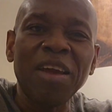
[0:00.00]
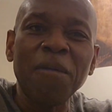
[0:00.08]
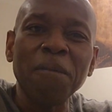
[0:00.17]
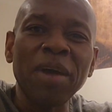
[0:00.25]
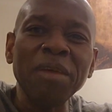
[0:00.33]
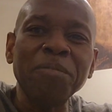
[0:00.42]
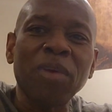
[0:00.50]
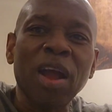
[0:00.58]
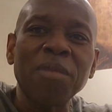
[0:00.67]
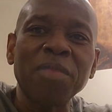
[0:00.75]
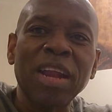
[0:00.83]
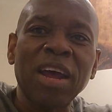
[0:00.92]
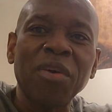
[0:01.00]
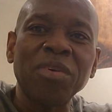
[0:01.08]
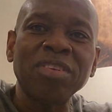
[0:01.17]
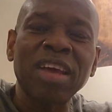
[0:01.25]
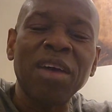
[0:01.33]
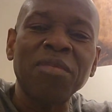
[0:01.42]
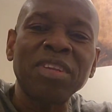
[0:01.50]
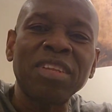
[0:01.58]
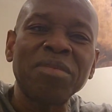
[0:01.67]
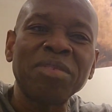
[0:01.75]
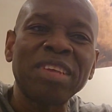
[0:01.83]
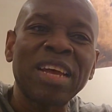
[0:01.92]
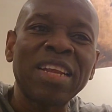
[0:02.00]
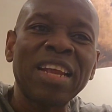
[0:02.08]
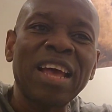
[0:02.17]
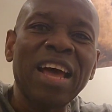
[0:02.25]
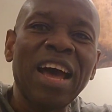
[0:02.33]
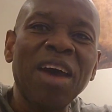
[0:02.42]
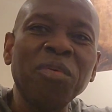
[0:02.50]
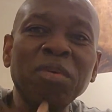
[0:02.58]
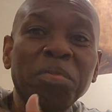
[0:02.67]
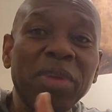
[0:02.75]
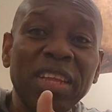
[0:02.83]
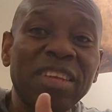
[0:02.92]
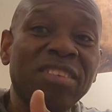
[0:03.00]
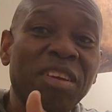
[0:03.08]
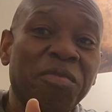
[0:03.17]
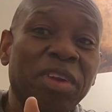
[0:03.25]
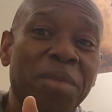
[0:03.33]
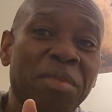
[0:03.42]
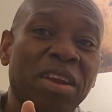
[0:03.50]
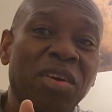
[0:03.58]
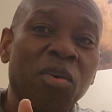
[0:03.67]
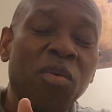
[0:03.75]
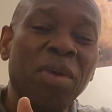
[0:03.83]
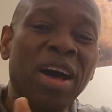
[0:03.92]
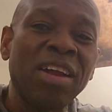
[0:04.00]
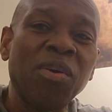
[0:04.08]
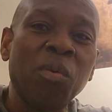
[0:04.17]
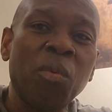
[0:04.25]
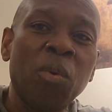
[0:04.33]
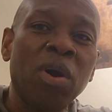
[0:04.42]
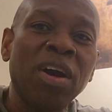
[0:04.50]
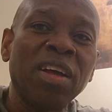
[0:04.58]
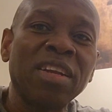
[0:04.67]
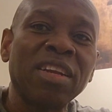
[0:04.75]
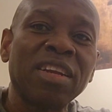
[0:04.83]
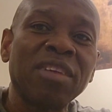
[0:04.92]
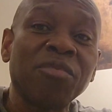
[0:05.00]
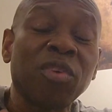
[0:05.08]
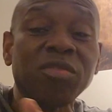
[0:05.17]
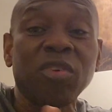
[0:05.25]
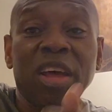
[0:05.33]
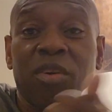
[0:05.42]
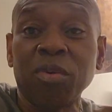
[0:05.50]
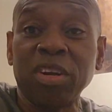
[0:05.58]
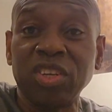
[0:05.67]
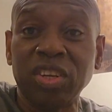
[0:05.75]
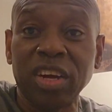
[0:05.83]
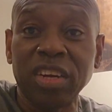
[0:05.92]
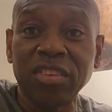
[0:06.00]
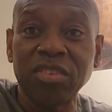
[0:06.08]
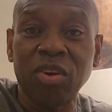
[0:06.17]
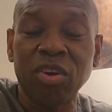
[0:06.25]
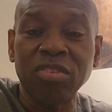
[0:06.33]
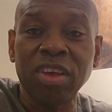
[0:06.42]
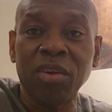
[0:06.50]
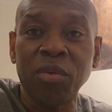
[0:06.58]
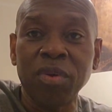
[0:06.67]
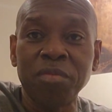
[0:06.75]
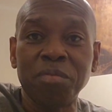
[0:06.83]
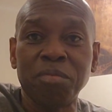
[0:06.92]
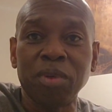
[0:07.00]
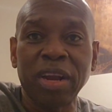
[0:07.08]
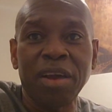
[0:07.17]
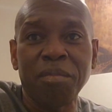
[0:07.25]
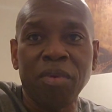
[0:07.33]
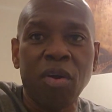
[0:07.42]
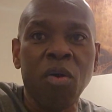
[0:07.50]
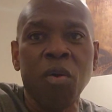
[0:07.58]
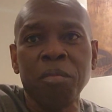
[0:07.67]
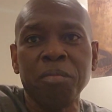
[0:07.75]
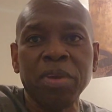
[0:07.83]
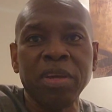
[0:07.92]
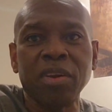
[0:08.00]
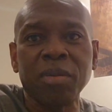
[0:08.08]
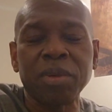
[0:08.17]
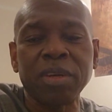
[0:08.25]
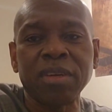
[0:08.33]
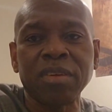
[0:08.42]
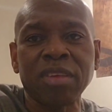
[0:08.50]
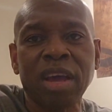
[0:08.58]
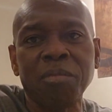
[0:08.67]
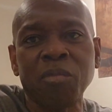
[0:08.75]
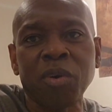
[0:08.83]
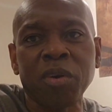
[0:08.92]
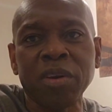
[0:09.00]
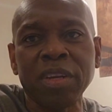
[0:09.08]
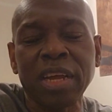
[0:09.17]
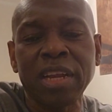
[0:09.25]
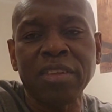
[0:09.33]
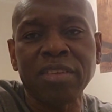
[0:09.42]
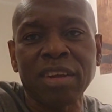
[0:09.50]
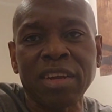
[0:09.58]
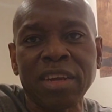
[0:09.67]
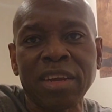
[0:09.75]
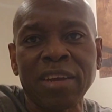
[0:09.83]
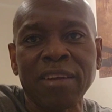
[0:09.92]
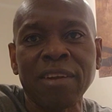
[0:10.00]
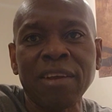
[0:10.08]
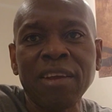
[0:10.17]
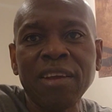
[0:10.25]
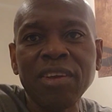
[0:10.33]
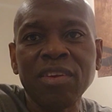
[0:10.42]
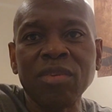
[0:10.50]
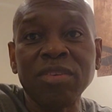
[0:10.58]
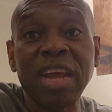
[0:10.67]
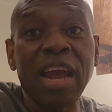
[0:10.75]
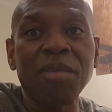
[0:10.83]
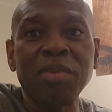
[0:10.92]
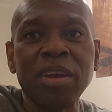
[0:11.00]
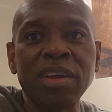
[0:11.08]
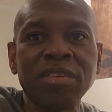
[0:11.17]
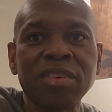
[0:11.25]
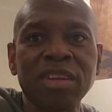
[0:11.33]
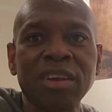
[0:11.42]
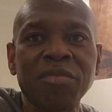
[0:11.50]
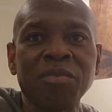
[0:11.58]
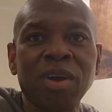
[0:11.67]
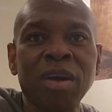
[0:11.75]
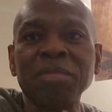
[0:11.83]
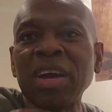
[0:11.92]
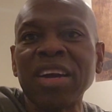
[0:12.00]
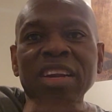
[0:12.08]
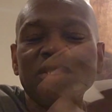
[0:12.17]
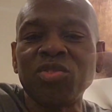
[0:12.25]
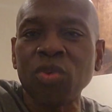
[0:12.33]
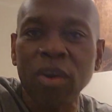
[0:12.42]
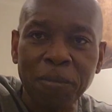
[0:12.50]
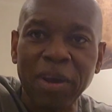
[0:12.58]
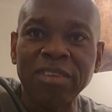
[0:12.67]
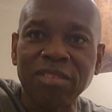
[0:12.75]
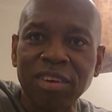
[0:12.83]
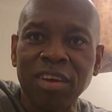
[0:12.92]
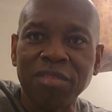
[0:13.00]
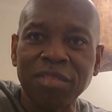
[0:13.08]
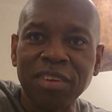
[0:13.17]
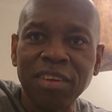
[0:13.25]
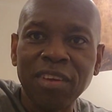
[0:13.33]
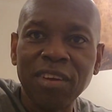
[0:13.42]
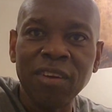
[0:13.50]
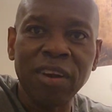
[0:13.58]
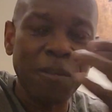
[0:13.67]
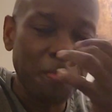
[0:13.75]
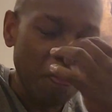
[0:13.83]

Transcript: My problem that I always have with them is that I want to play this stuff when I'm at home. I don't want a junk guitar. So I don't want to bring up, oh, a beater because I'm worried that it's going to get, you know, damaged, and therefore I'm not going to enjoy myself. All right.